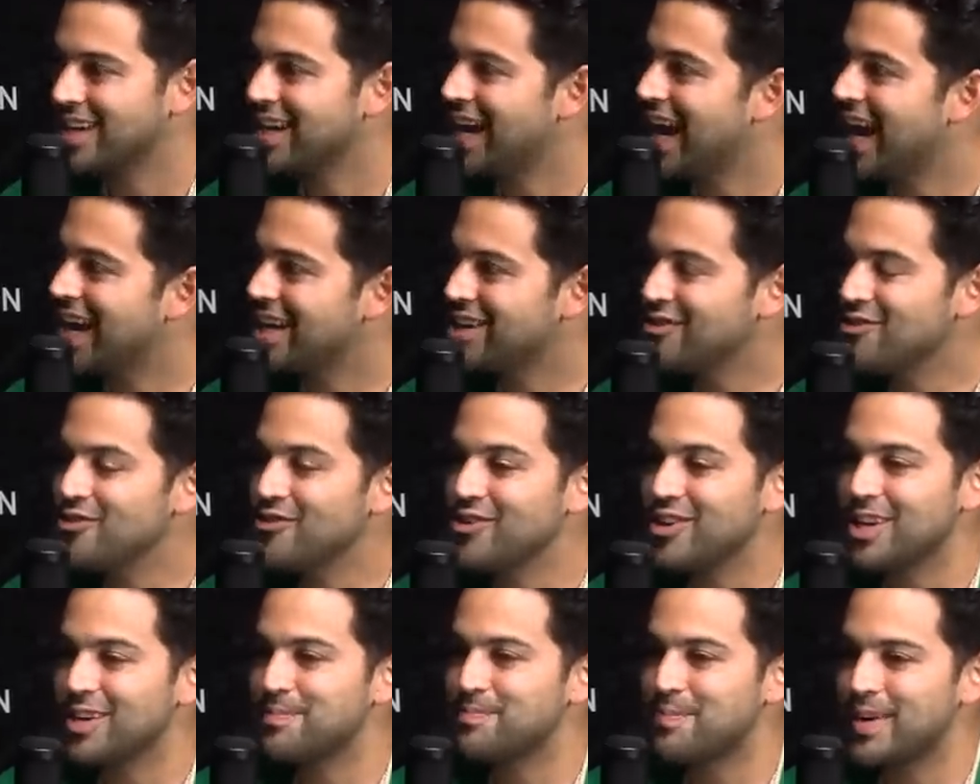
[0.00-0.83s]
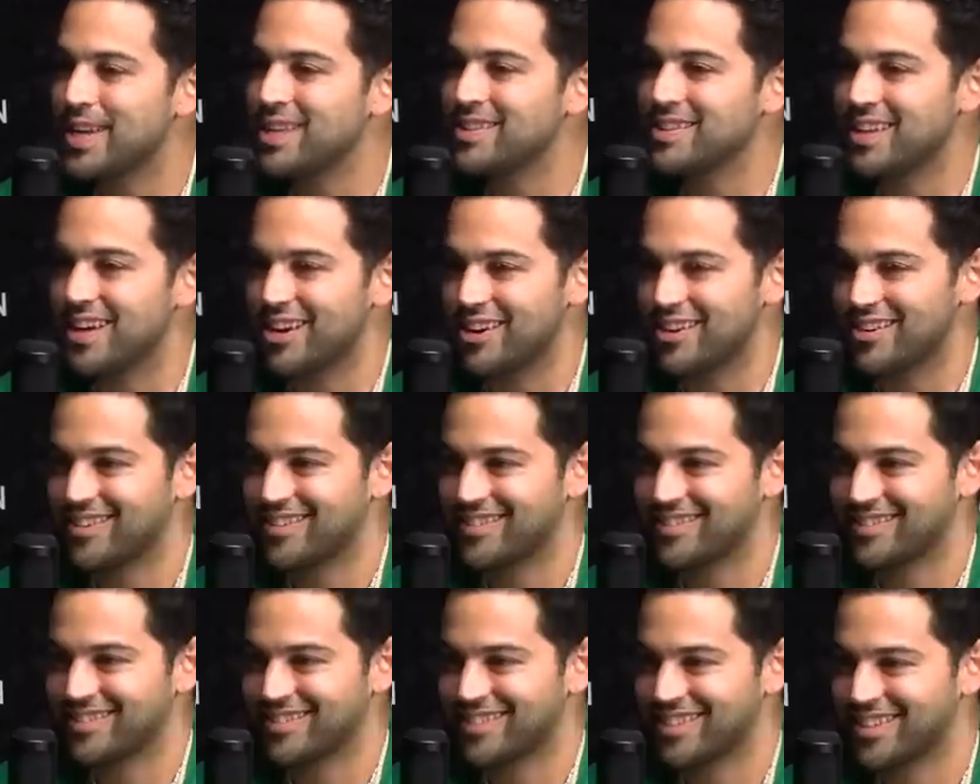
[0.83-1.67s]
I never even been there.
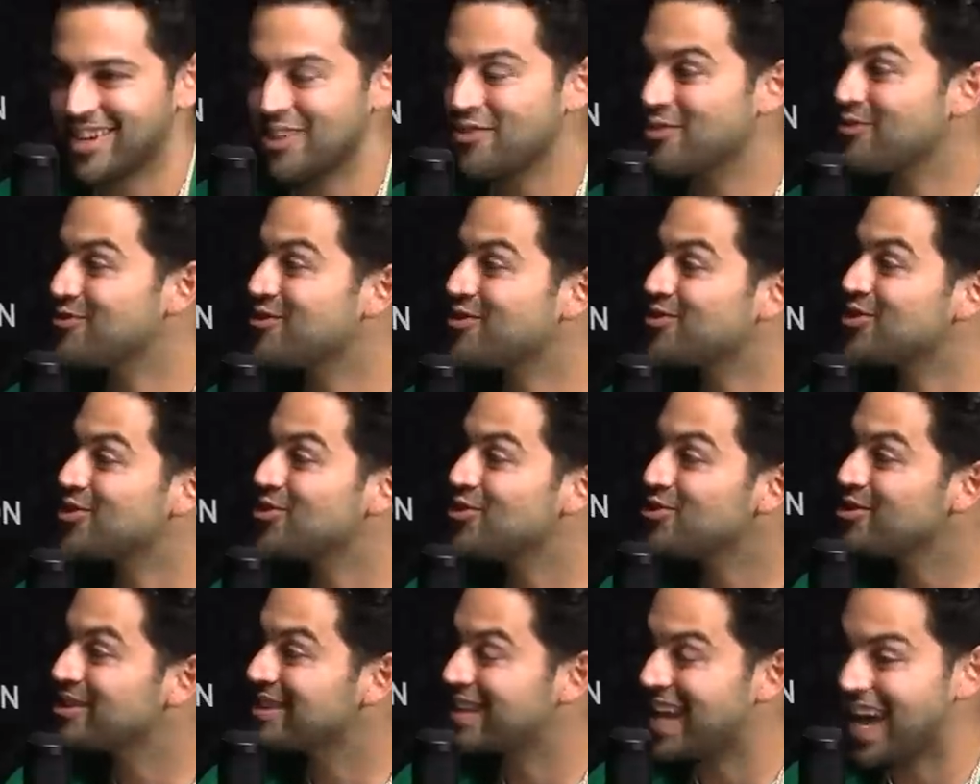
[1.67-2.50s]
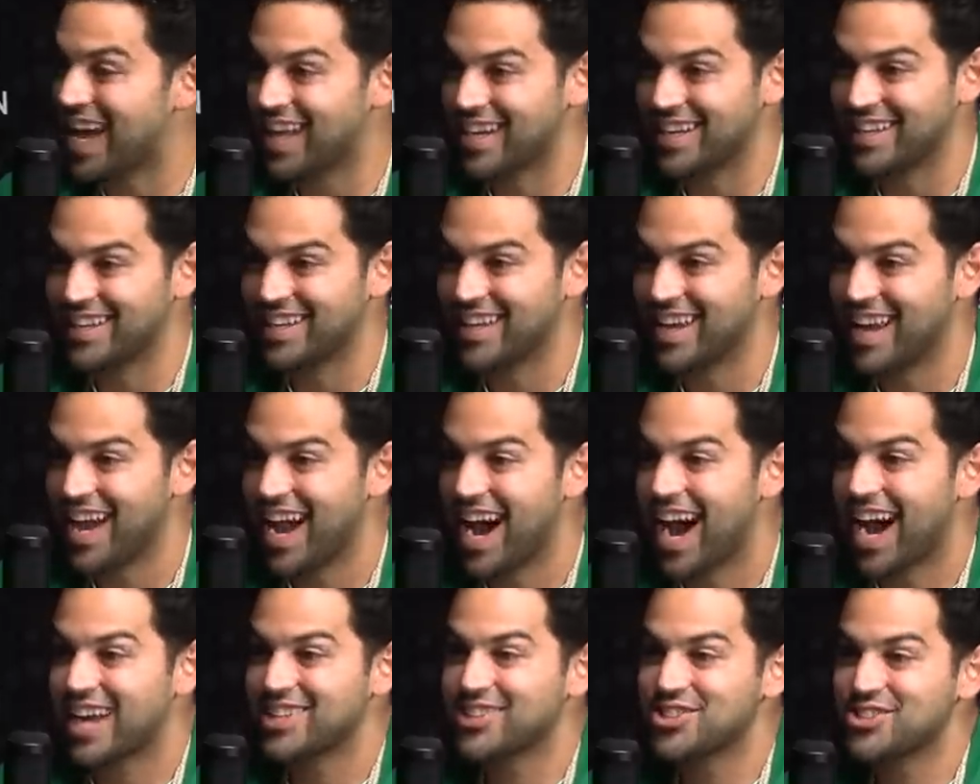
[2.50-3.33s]
Yeah. Never even looked at it. Yeah.
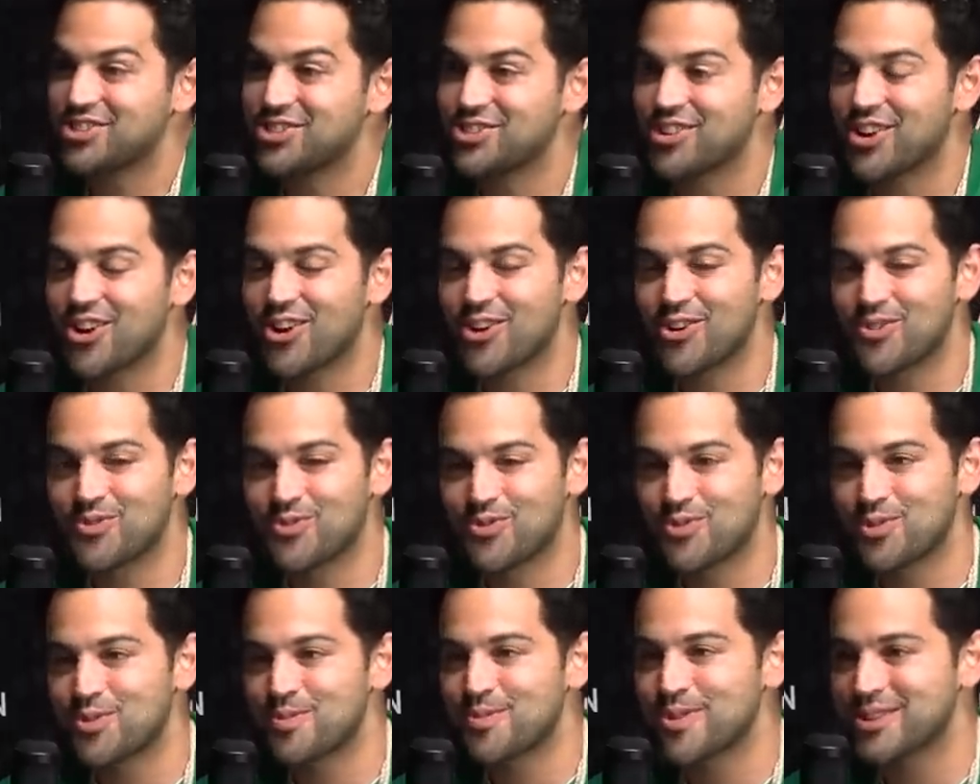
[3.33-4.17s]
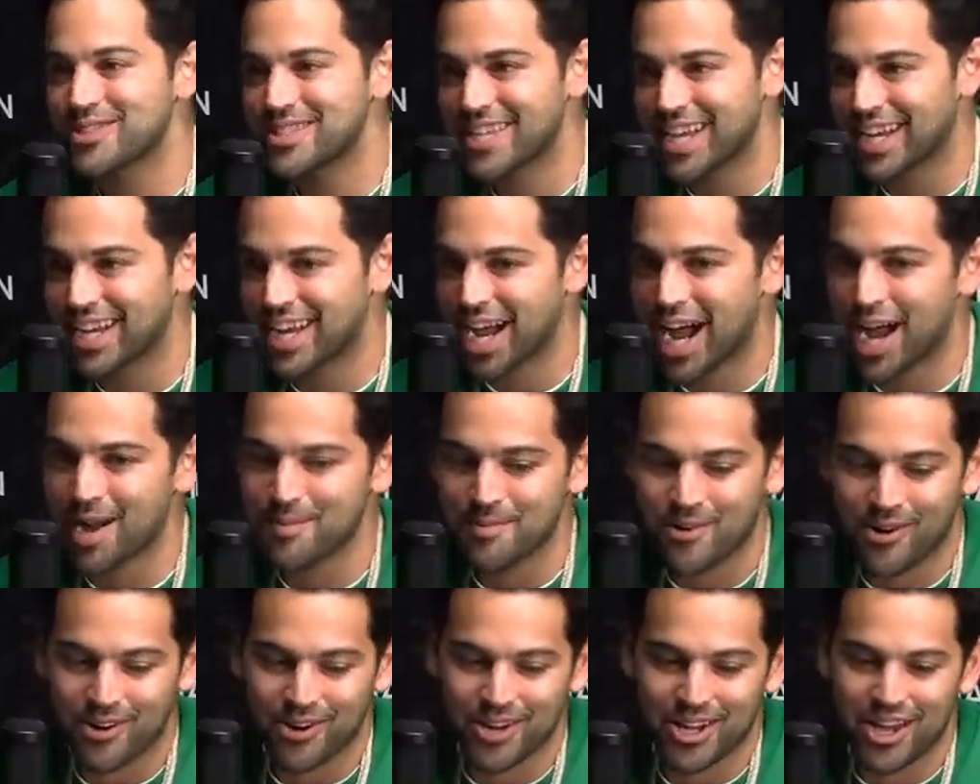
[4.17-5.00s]
I just heard rumors that Guy
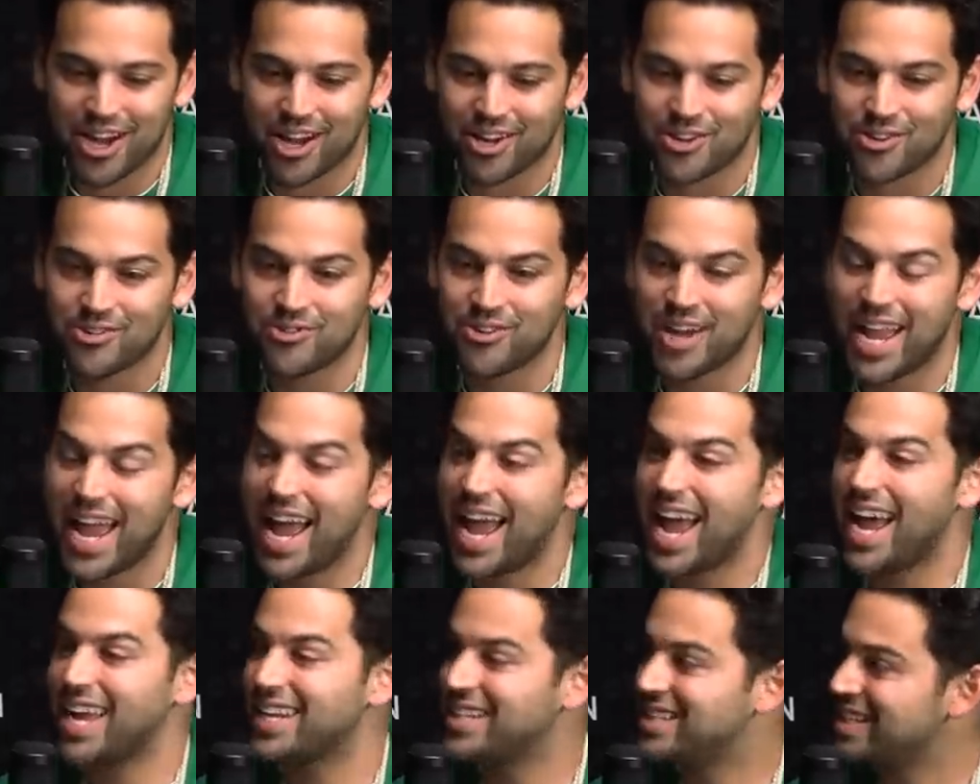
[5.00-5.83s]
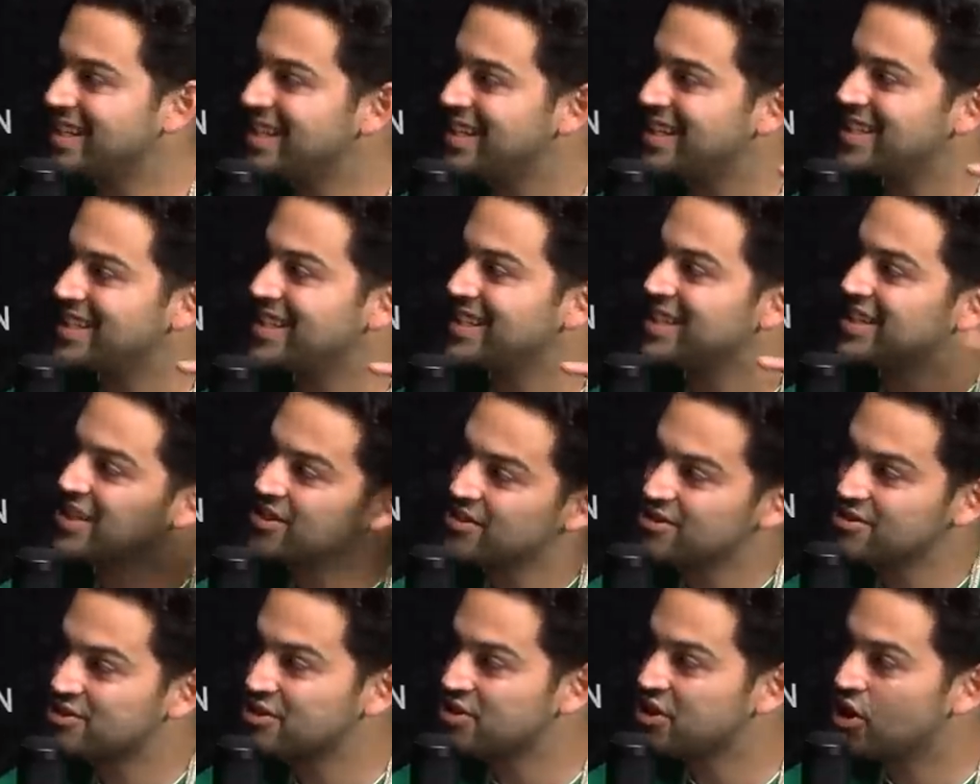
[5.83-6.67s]
Mariano had did it
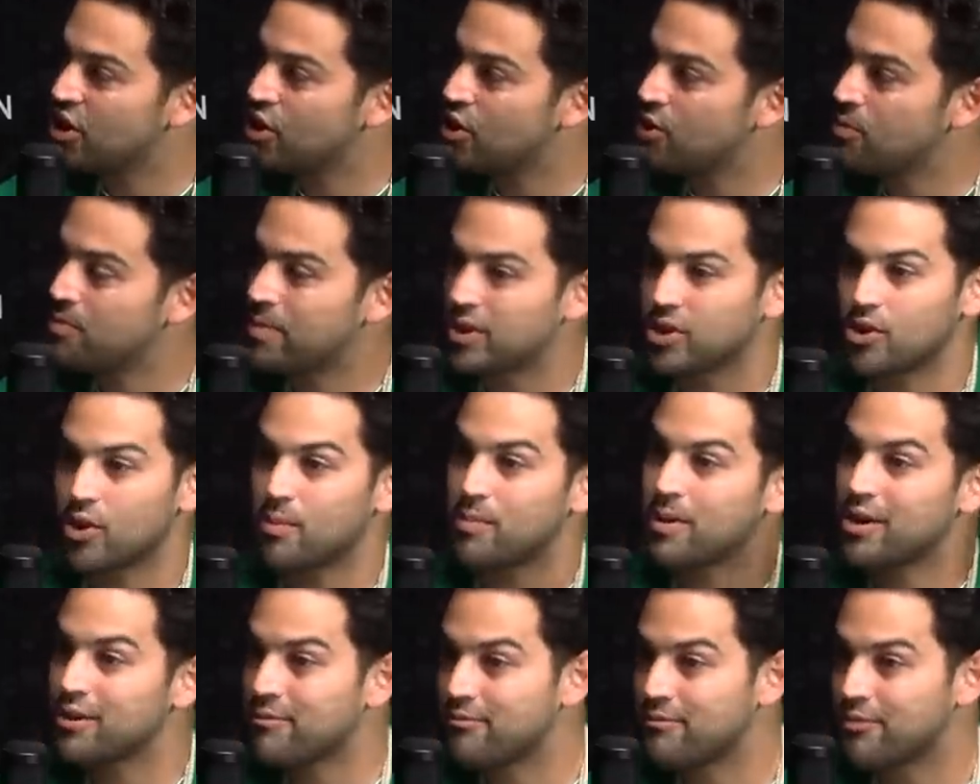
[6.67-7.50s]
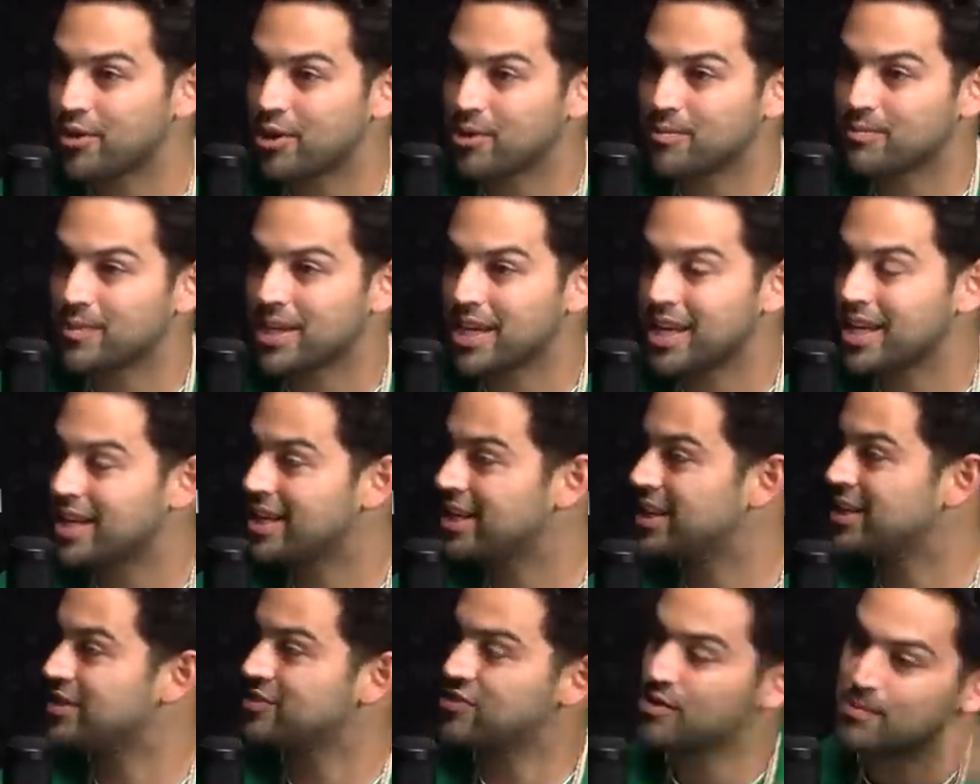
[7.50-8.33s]
years ago, but nobody filmed it,
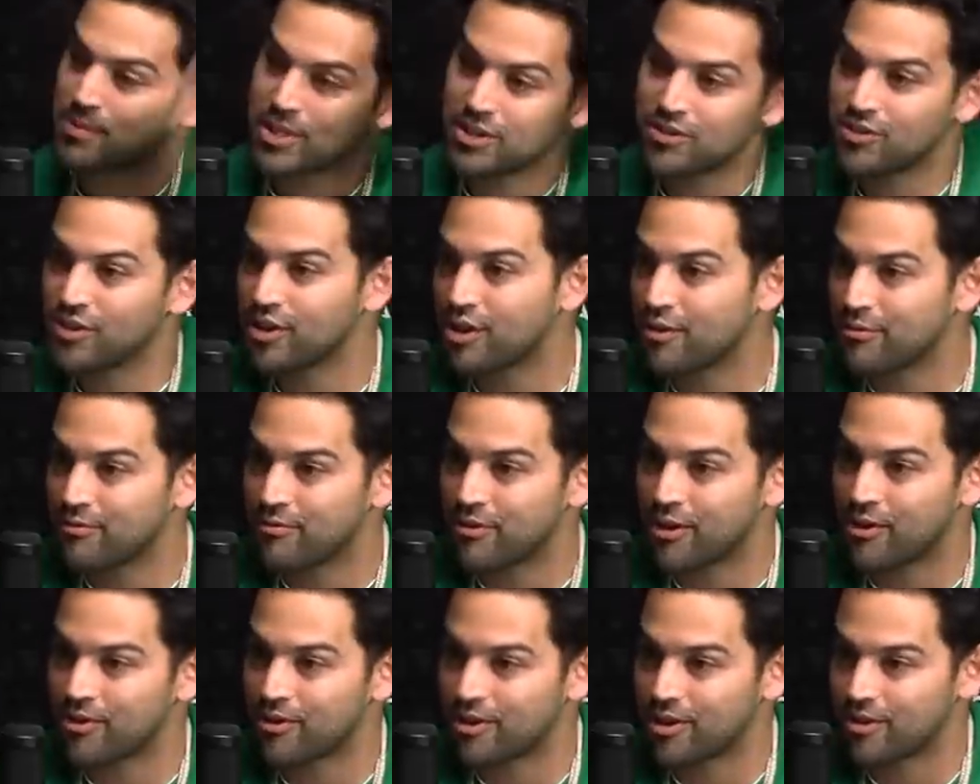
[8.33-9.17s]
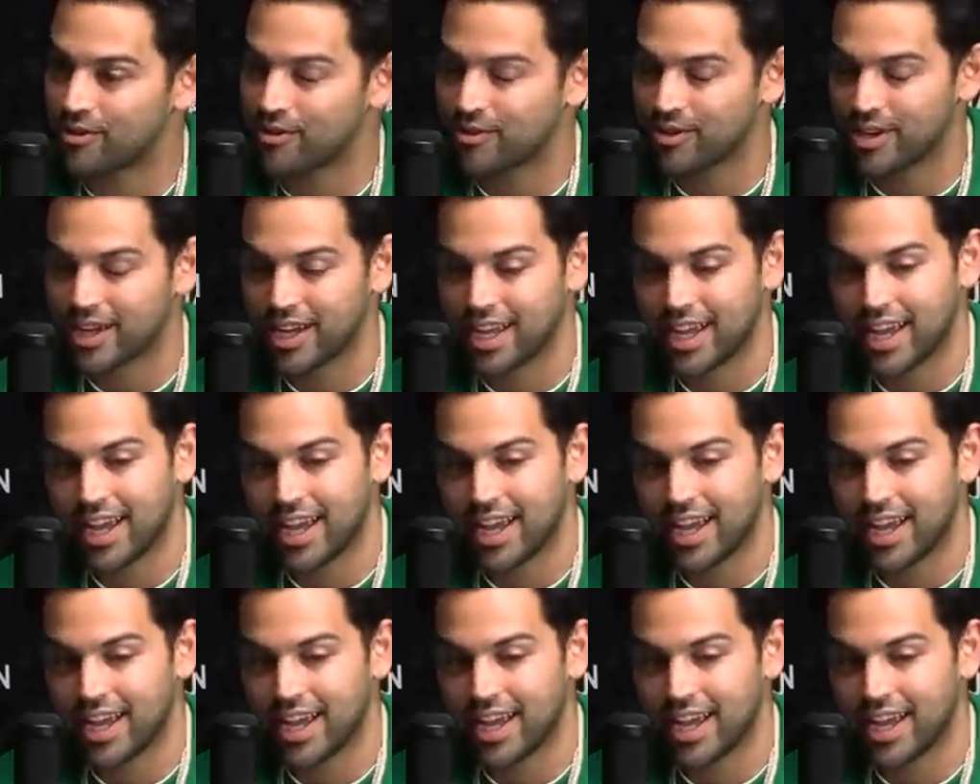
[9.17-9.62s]
and somebody took a photo.